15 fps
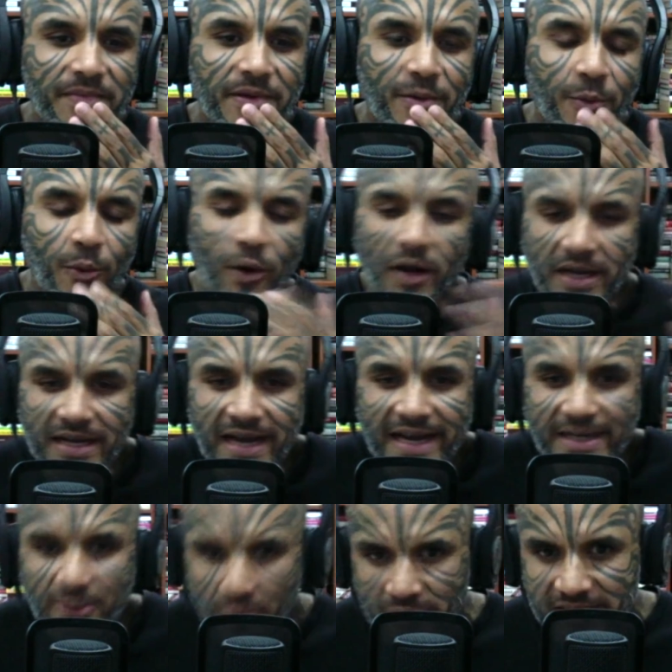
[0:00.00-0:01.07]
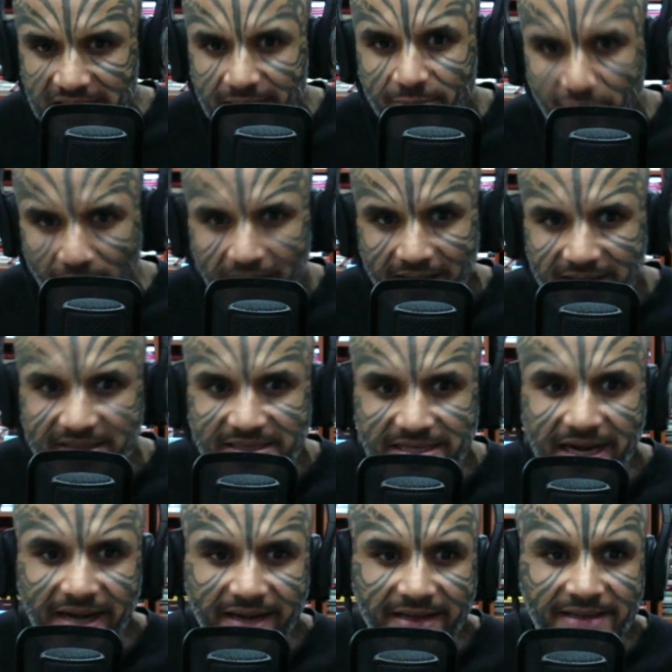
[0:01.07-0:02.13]
what I don't seem to
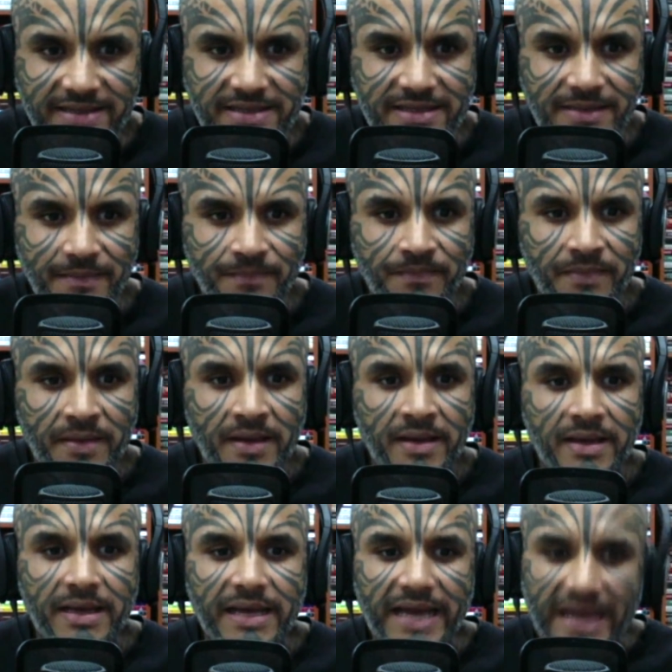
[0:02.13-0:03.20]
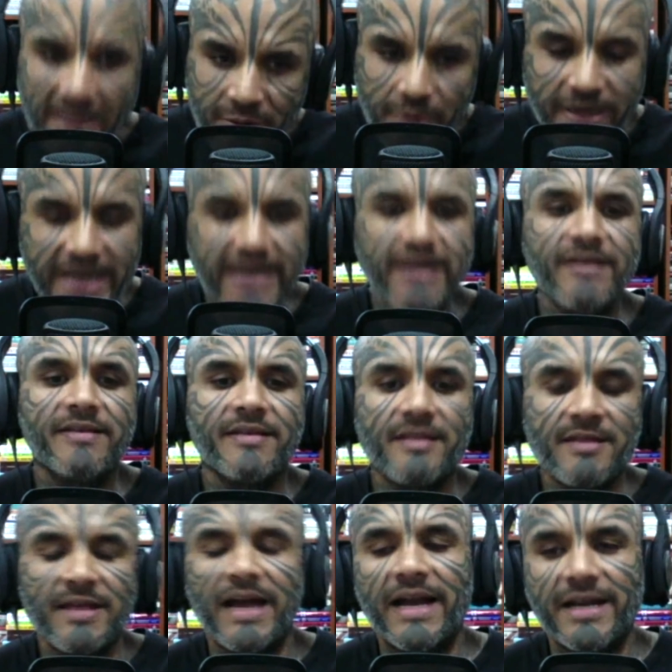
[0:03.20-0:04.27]
understand is, agreed
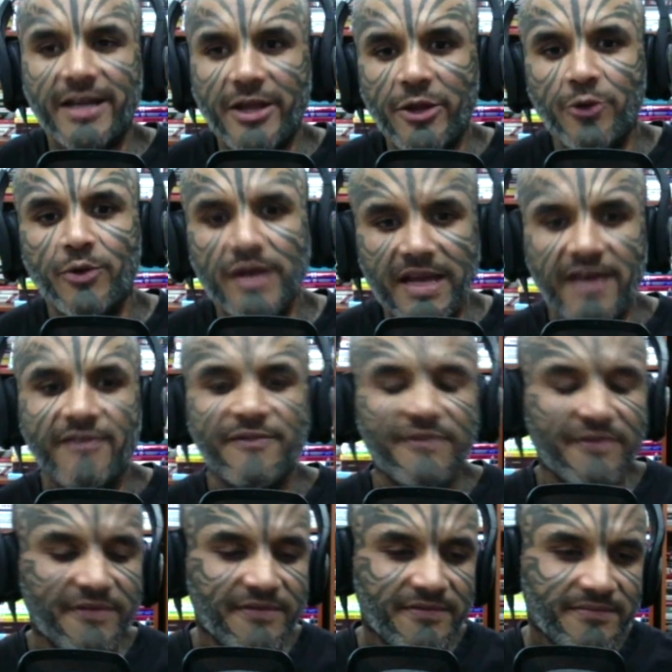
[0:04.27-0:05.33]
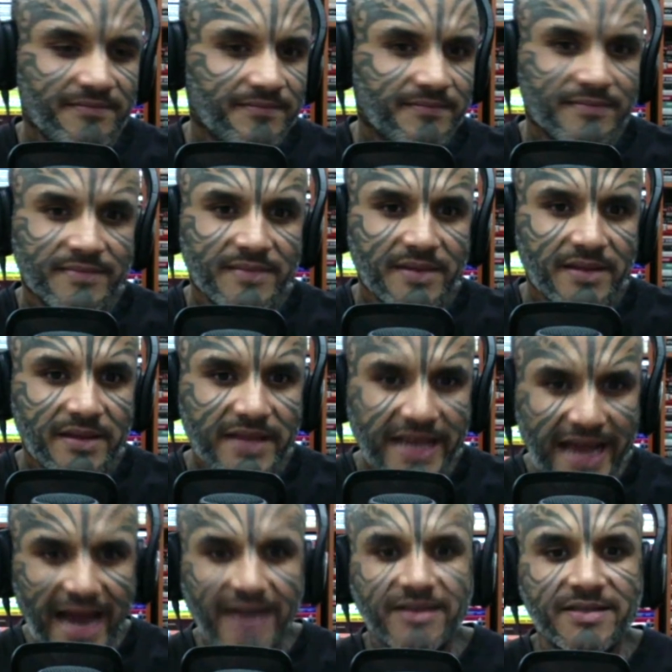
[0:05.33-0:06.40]
that you love the
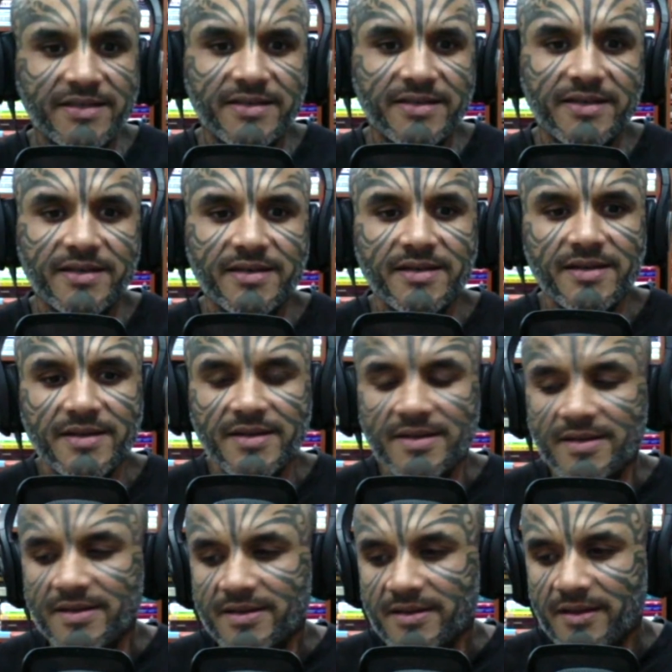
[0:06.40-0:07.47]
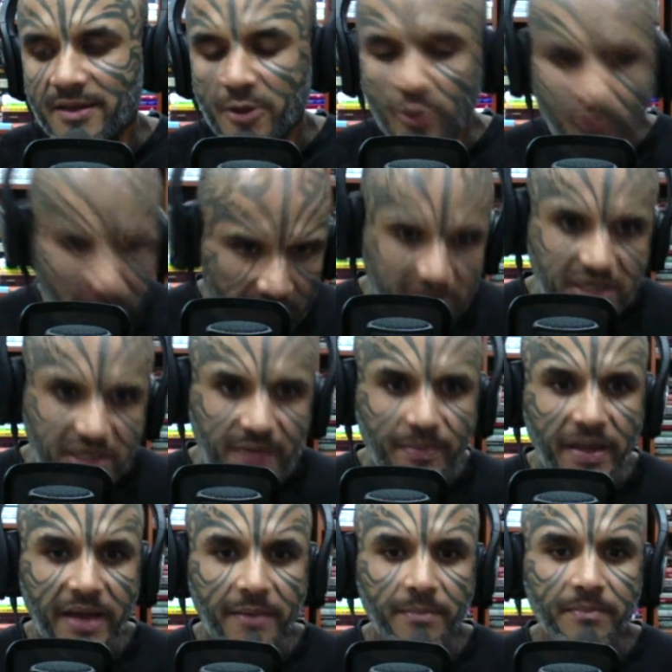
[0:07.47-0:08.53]
actor, you worship
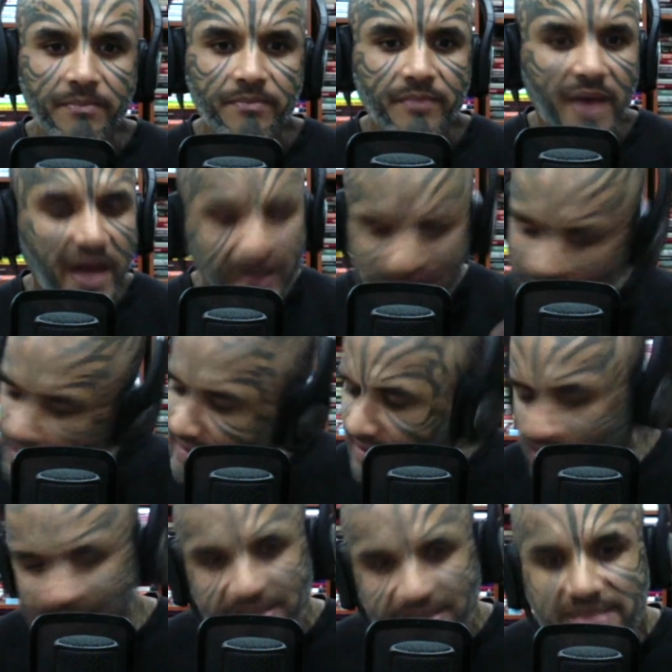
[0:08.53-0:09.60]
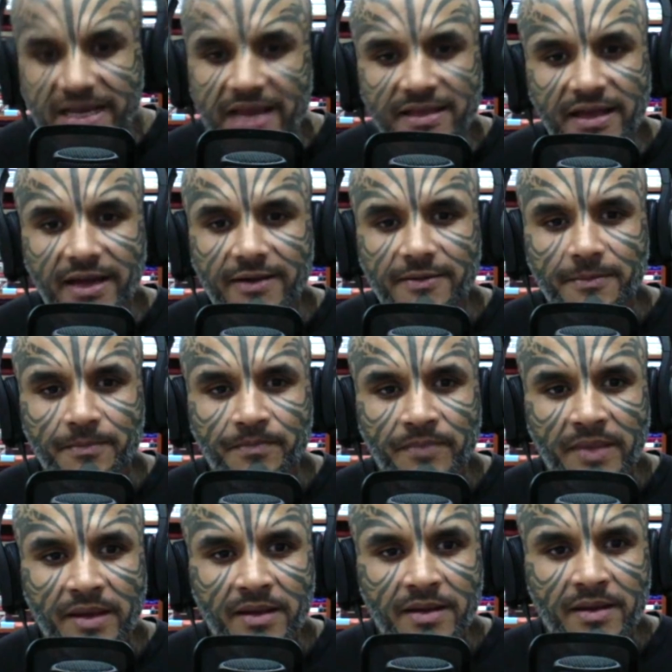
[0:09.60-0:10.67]
him. I understand that.
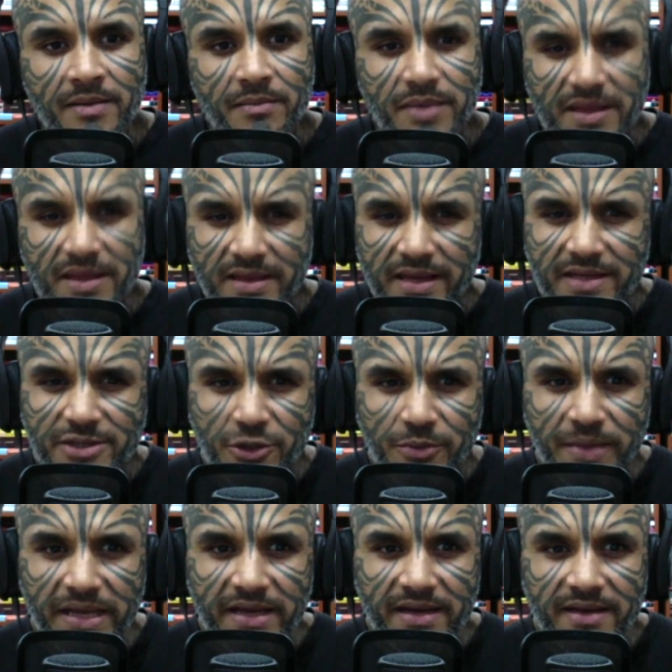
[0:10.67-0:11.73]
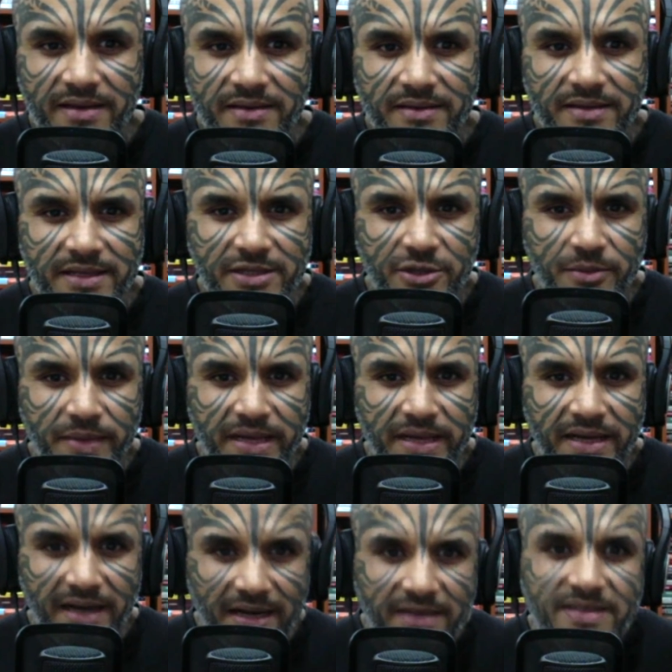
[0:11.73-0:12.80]
But there should be
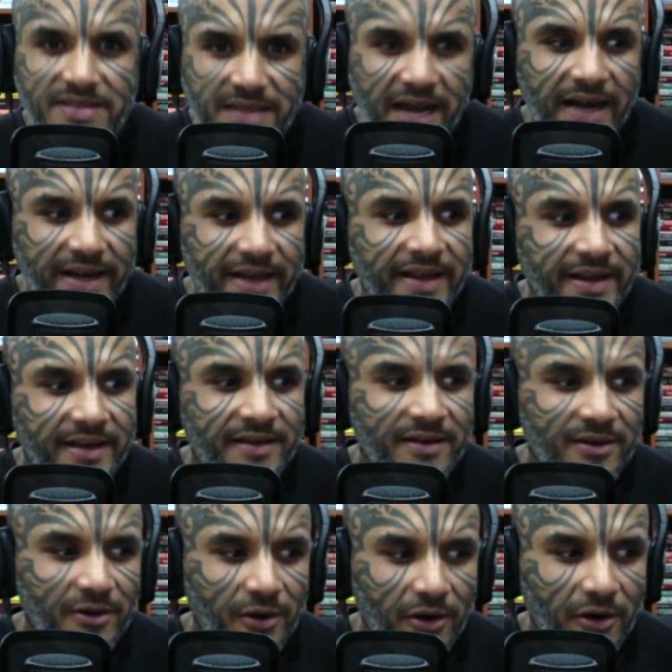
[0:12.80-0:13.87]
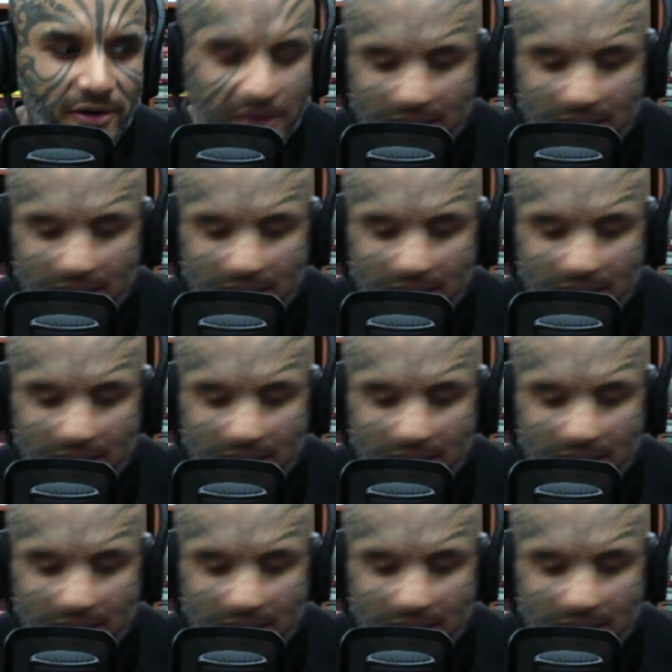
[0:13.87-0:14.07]
an understanding or a